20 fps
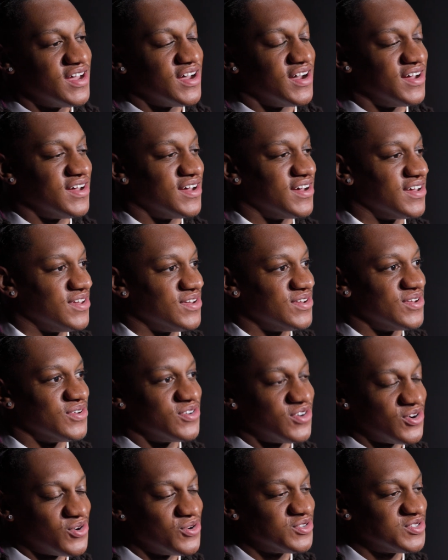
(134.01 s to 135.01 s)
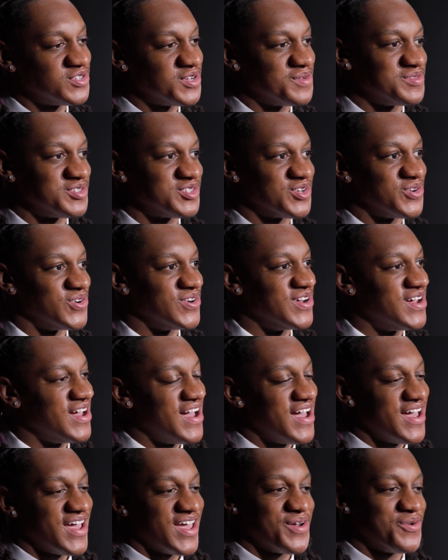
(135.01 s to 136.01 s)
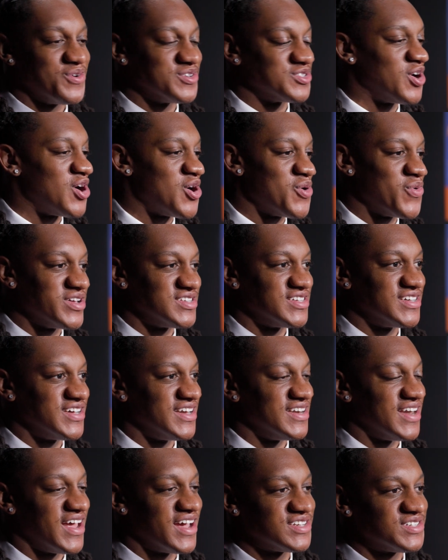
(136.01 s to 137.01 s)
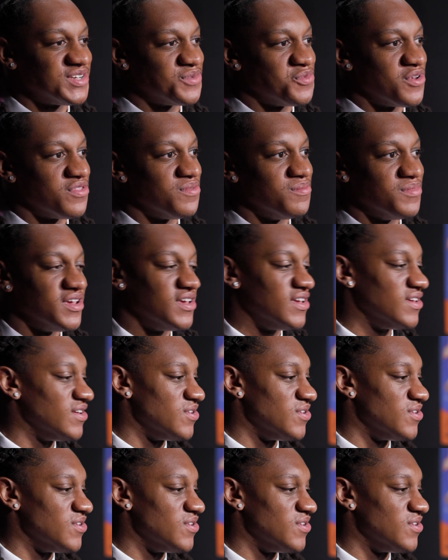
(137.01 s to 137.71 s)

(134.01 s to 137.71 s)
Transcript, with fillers: uh, you know, coached him, so it was always a connection with me,